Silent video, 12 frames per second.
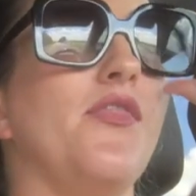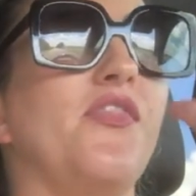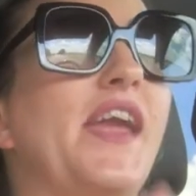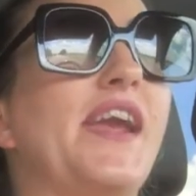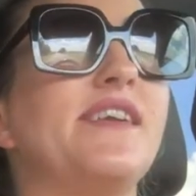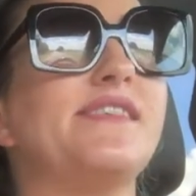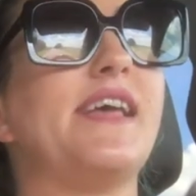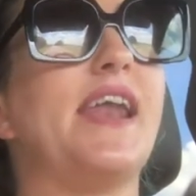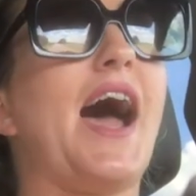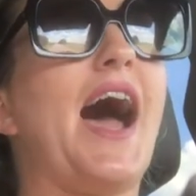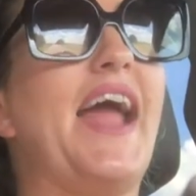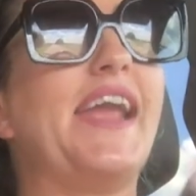things that
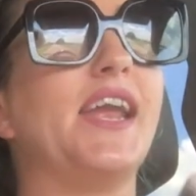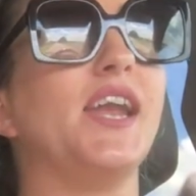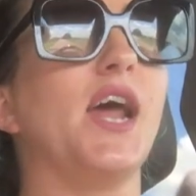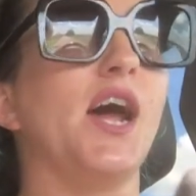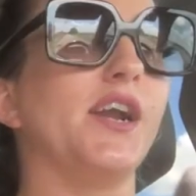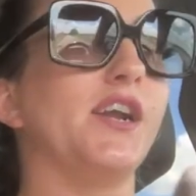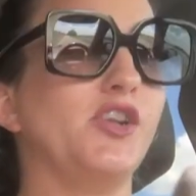I cannot